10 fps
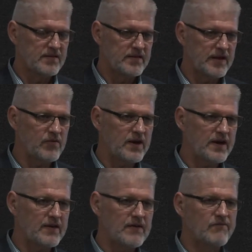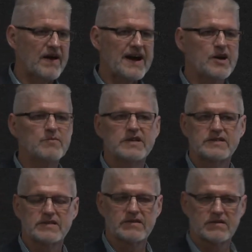They want an
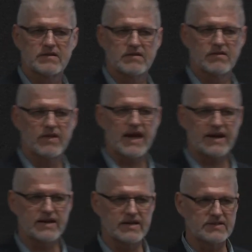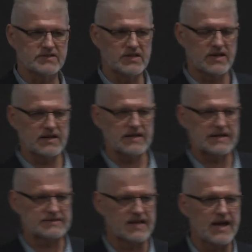environment that is a
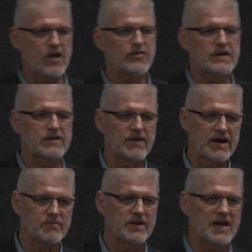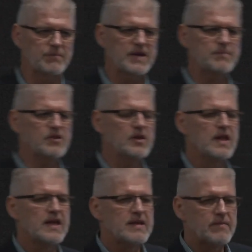healthy environment. And people,
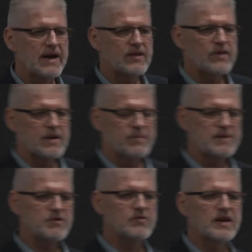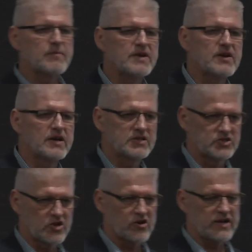by the way, people want to be on a
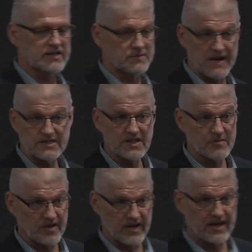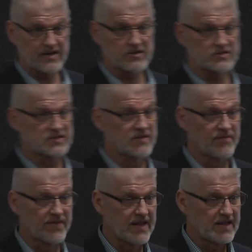journey, especially millennials.
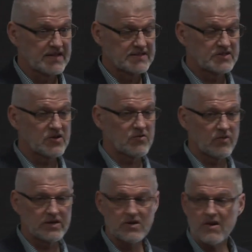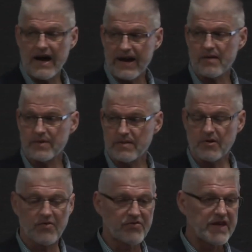So when you hire
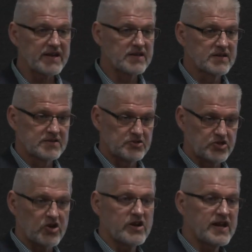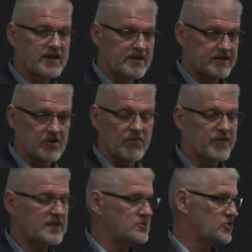people, think journey, don't
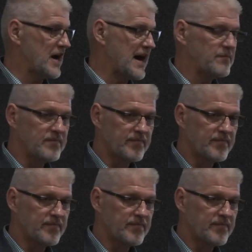think job.